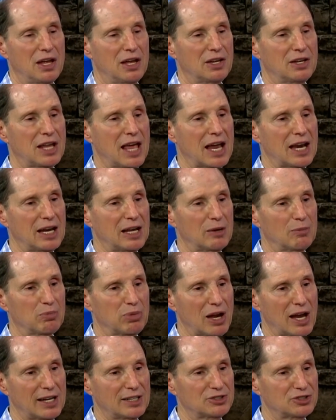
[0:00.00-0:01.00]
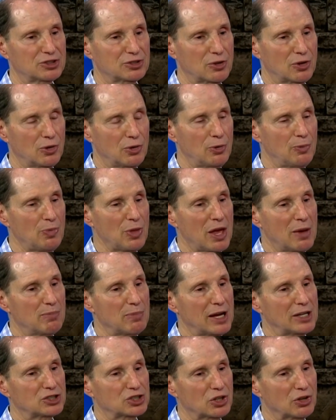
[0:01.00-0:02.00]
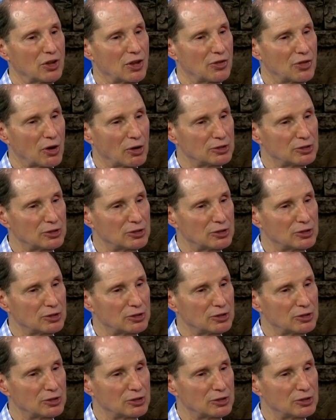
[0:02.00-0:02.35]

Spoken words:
in getting in place to make sure that